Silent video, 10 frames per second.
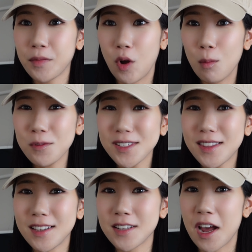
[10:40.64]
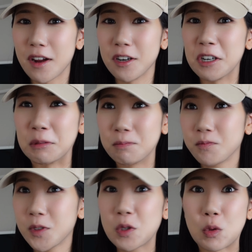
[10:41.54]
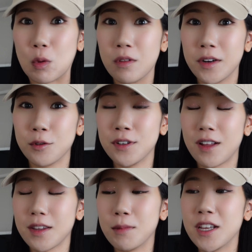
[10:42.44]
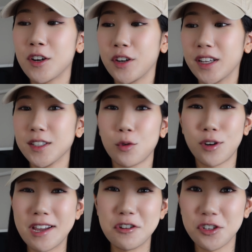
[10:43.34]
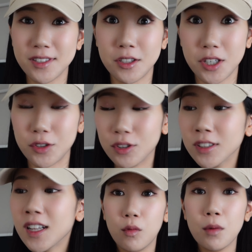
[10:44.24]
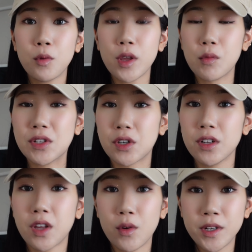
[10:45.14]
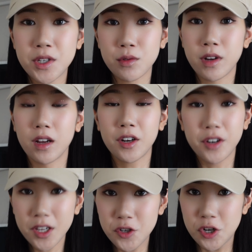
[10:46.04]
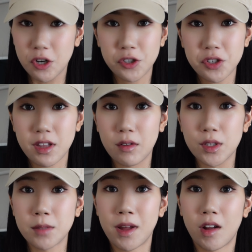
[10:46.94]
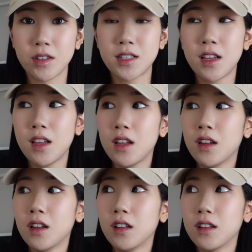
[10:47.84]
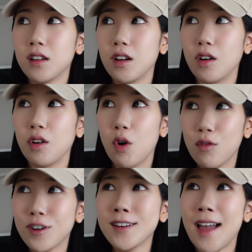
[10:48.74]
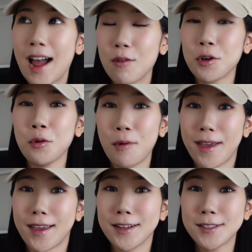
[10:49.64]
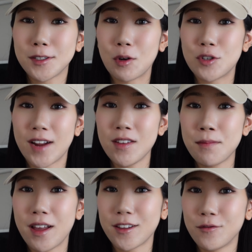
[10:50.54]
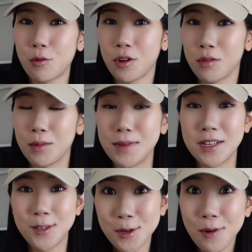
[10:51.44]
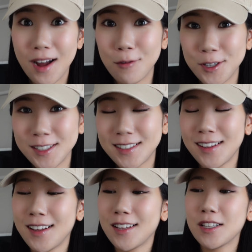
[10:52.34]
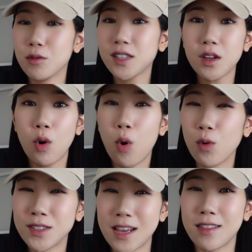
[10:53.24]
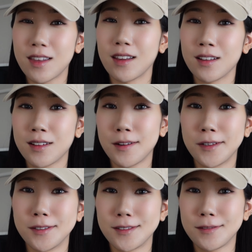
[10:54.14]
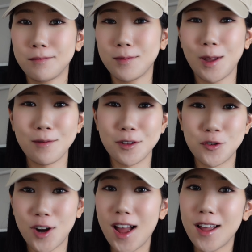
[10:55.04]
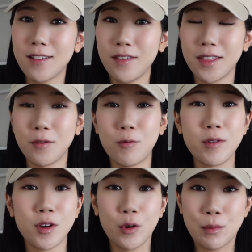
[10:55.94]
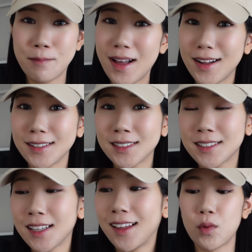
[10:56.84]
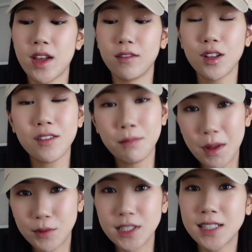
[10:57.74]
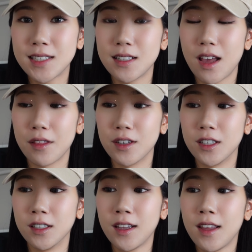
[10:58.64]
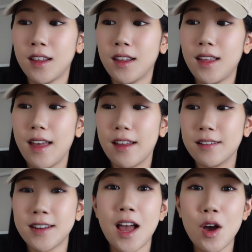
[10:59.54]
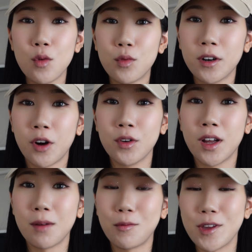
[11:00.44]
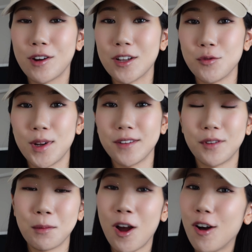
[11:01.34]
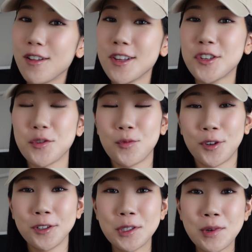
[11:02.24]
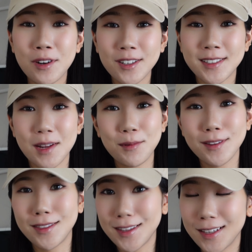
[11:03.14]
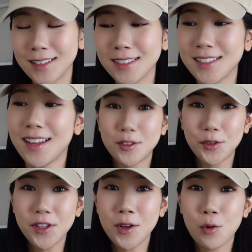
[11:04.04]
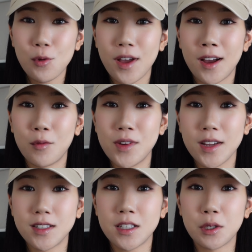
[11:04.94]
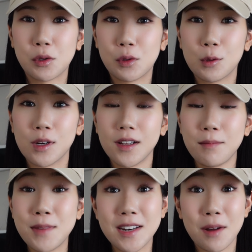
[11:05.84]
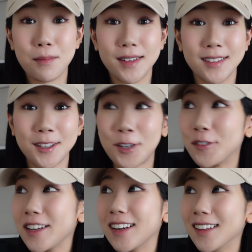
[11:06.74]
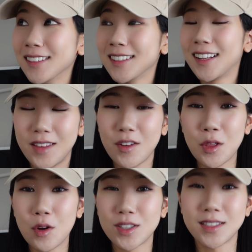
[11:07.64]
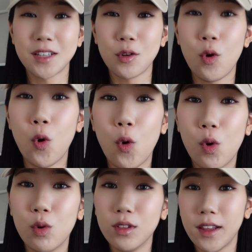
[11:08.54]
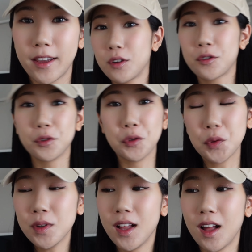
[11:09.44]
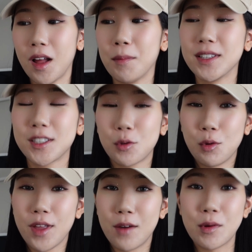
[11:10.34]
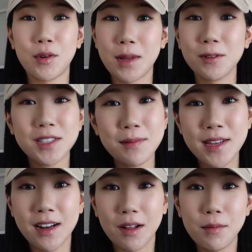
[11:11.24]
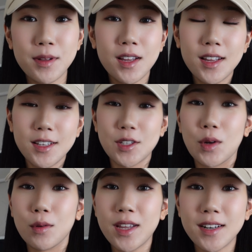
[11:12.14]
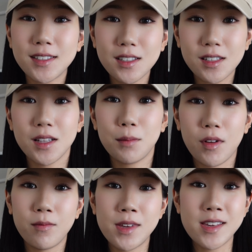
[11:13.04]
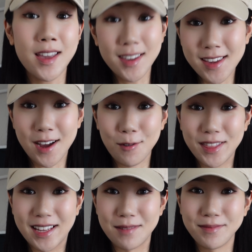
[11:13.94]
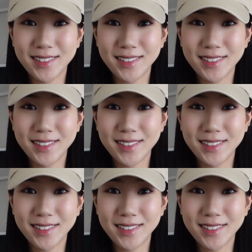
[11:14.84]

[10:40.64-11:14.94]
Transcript: almost like the entire school, there were not that many Koreans or Asians in general. At one point, we started going to a Korean church that was about over an hour away, so driving back and forth would be two hours. It was like a whole day thing because of the drive, and then we would go to mass. We have a lot of memories together, and now grown up, we graduated from college, and we're all doing our separate things. It's really cool that we get to meet up in Korea. Even though it's not the whole like crew, um, it's cool that we were able to meet up. So here's a clip of me hanging out with them.